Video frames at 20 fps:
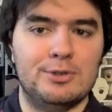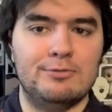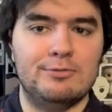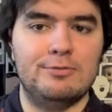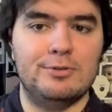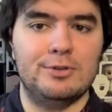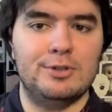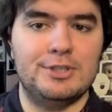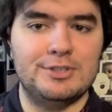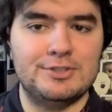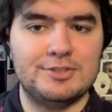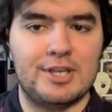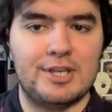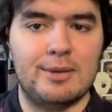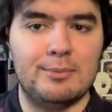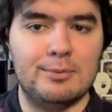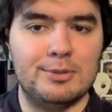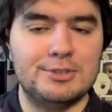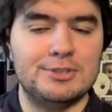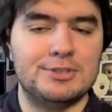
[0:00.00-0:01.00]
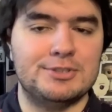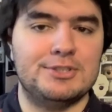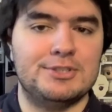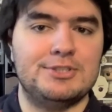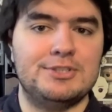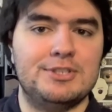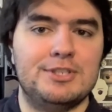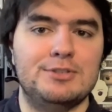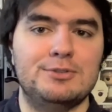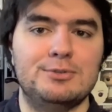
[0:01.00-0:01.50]
fully established, as I
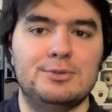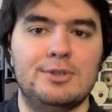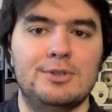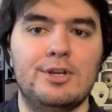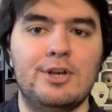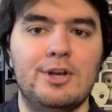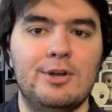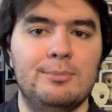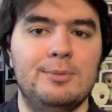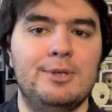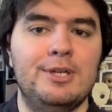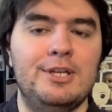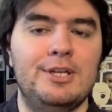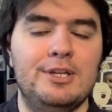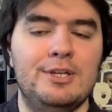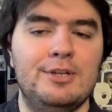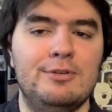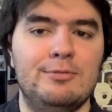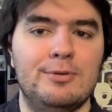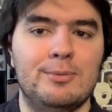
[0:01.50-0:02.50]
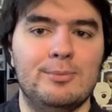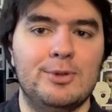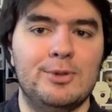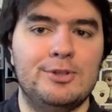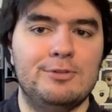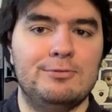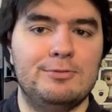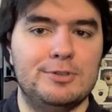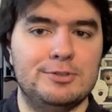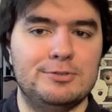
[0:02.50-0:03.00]
said, sort of culminated from what
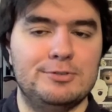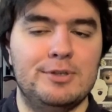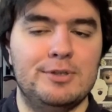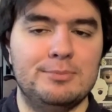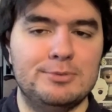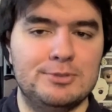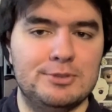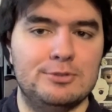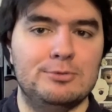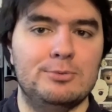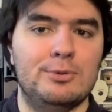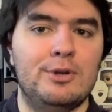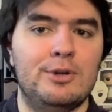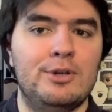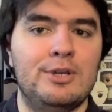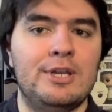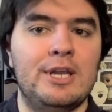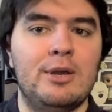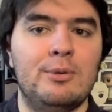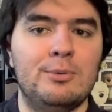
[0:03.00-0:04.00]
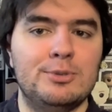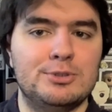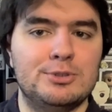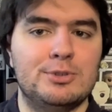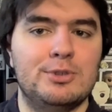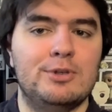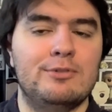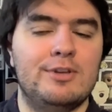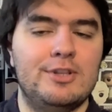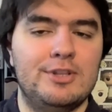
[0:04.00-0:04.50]
the first few episodes were. And now we're
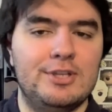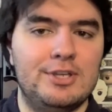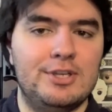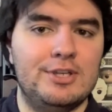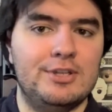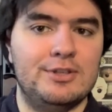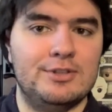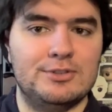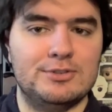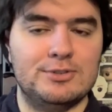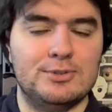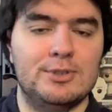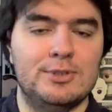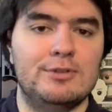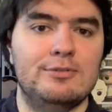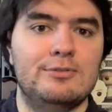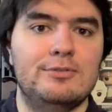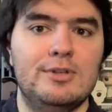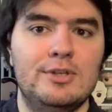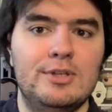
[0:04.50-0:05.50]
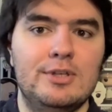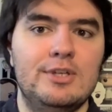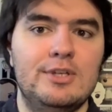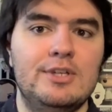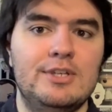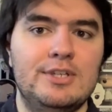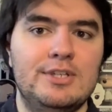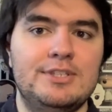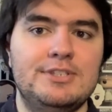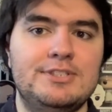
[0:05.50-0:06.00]
sort of, I think, in the sort of
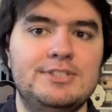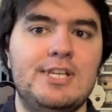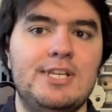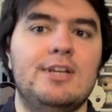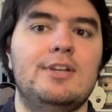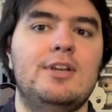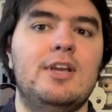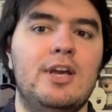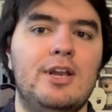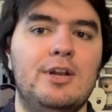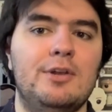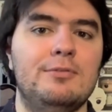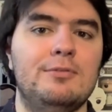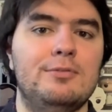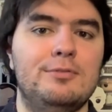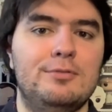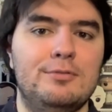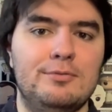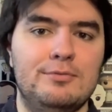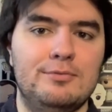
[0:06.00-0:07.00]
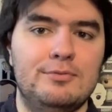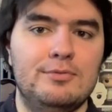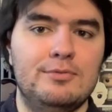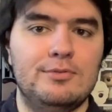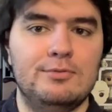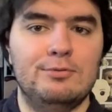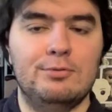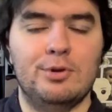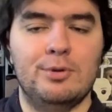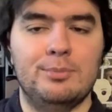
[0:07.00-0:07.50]
set kind of
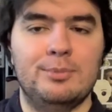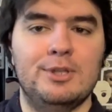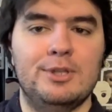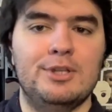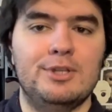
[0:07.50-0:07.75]
formula.